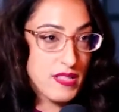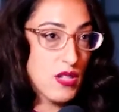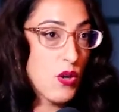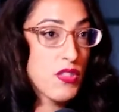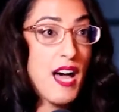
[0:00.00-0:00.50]

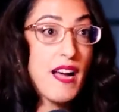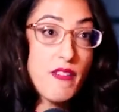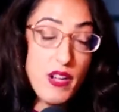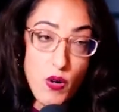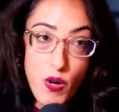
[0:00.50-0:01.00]
So
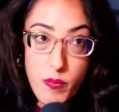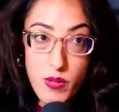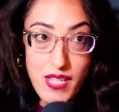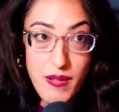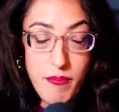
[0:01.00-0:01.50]
thyroid
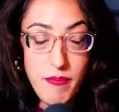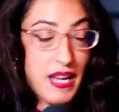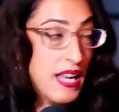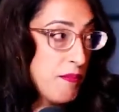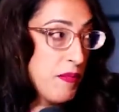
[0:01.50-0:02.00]
hormone
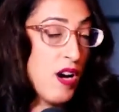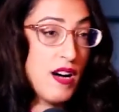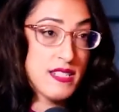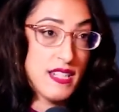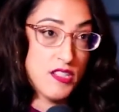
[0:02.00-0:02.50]
can
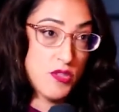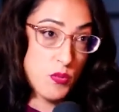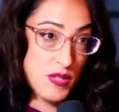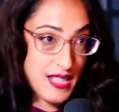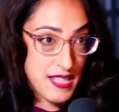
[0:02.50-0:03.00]
cause issues
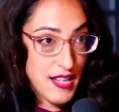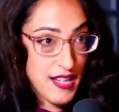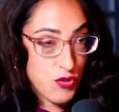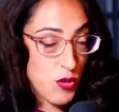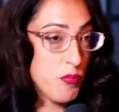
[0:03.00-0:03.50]
with
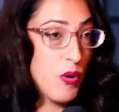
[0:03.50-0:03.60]
testosterone.